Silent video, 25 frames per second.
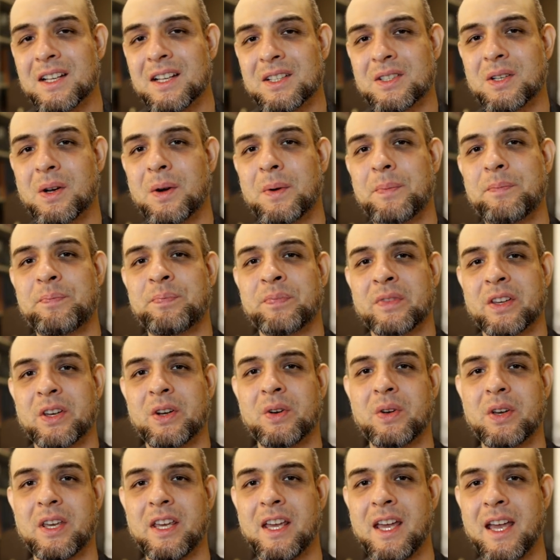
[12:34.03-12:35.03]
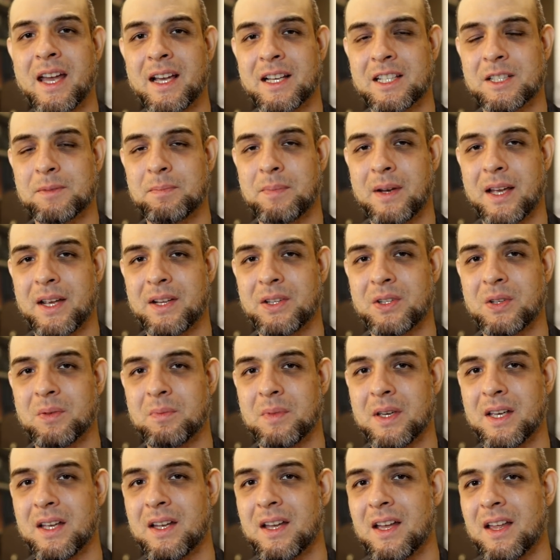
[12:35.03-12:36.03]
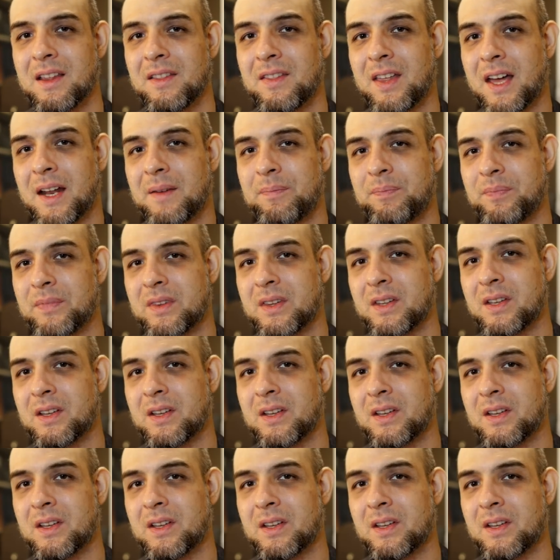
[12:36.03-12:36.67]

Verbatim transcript: So, you know, he explained to me that